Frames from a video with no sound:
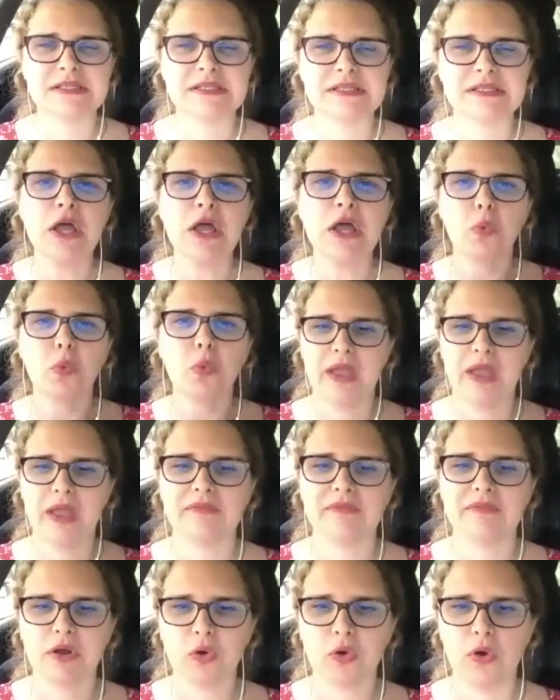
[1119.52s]
We have a
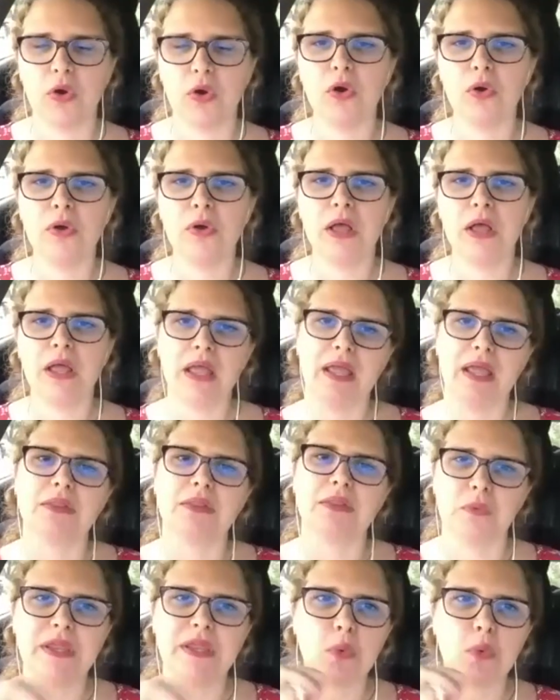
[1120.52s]
goal and we
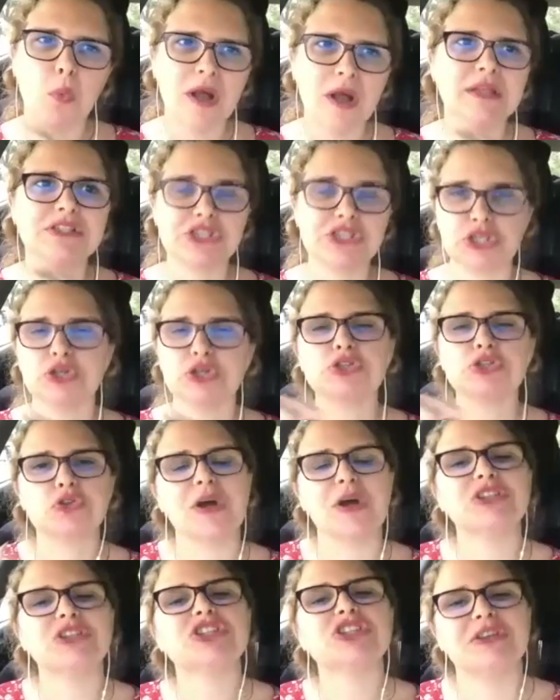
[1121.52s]
want you to
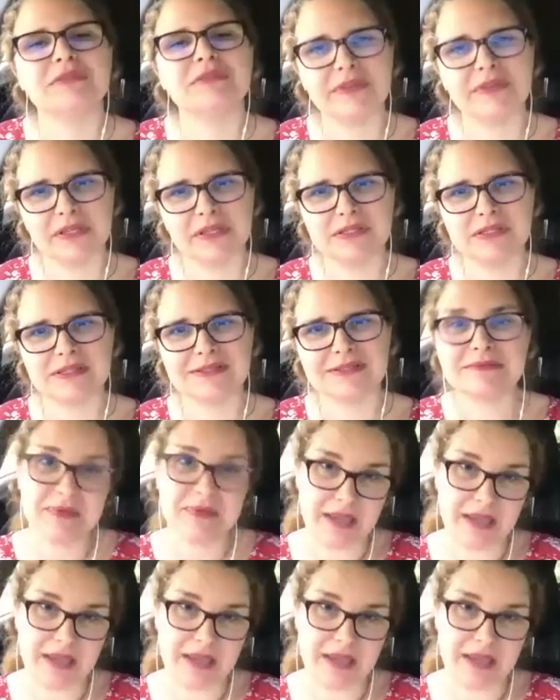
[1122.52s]
achieve it. Yeah.